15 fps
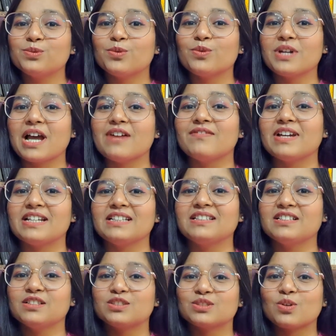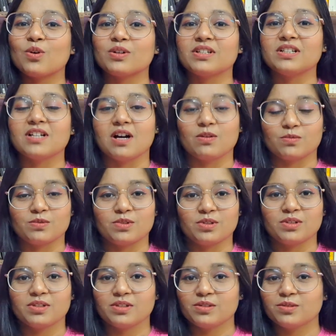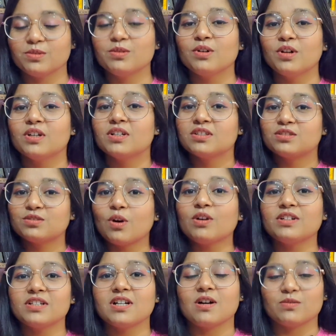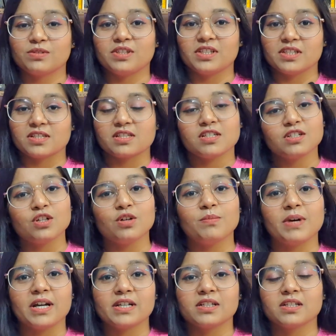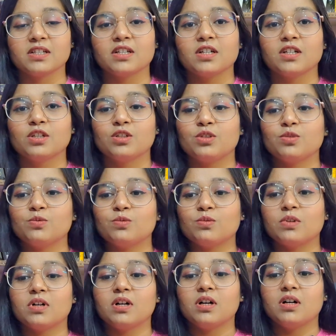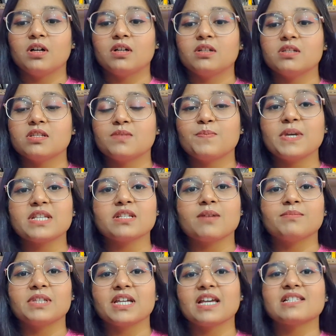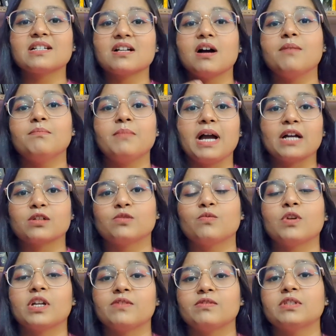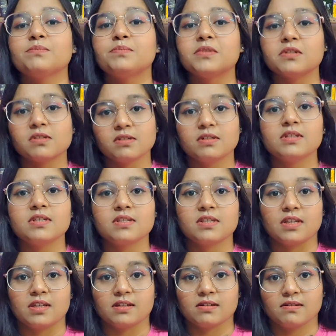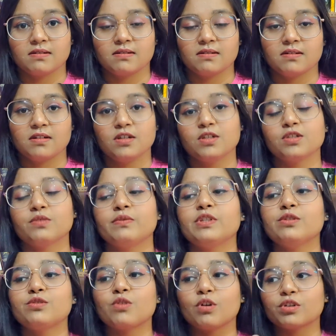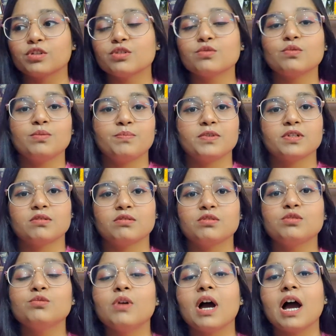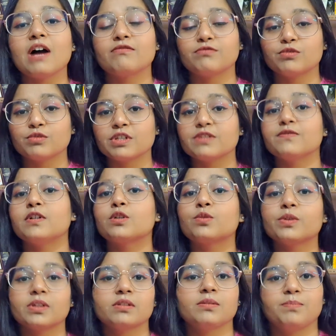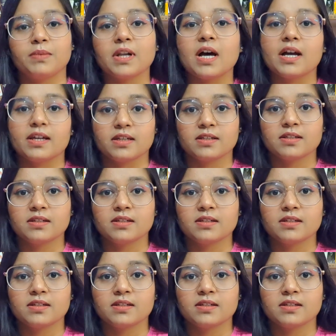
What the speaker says: don't have anything sorted out, sorted out things in your mind to speak something as a comeback to whatever the person is saying. So when you're talking to a person, you have to give a quick reply.